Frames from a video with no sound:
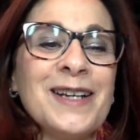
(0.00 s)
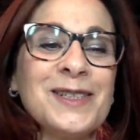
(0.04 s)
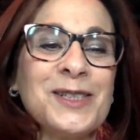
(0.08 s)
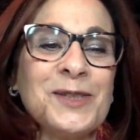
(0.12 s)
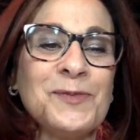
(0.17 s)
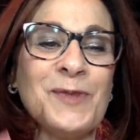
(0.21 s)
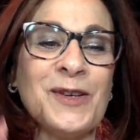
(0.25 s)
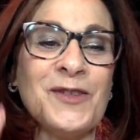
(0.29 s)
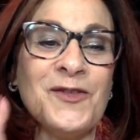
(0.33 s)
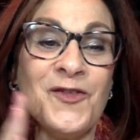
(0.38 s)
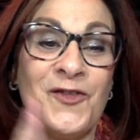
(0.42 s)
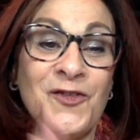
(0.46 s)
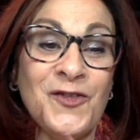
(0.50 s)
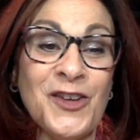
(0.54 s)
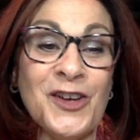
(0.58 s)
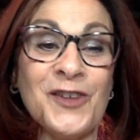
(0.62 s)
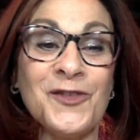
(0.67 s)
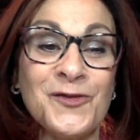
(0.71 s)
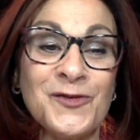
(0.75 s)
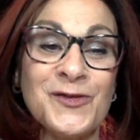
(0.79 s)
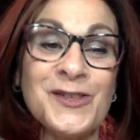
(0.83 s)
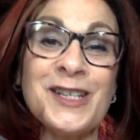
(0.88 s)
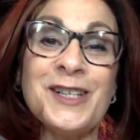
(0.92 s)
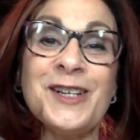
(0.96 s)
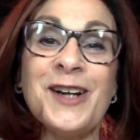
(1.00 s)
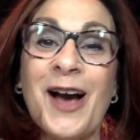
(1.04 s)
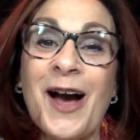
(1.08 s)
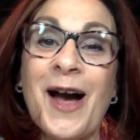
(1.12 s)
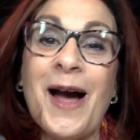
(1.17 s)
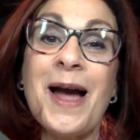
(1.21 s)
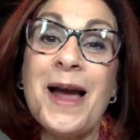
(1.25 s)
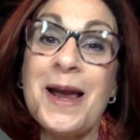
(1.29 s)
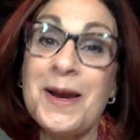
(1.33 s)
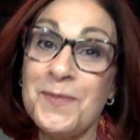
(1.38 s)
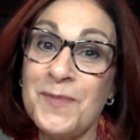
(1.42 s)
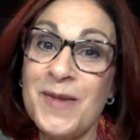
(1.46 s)
It's been
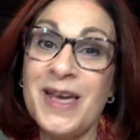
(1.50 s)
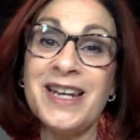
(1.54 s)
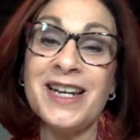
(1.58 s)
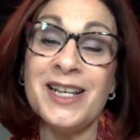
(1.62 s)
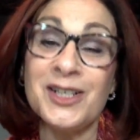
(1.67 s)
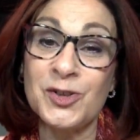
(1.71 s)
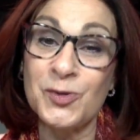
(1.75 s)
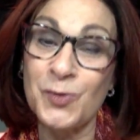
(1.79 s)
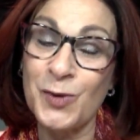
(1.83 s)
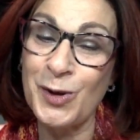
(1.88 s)
59 minutes.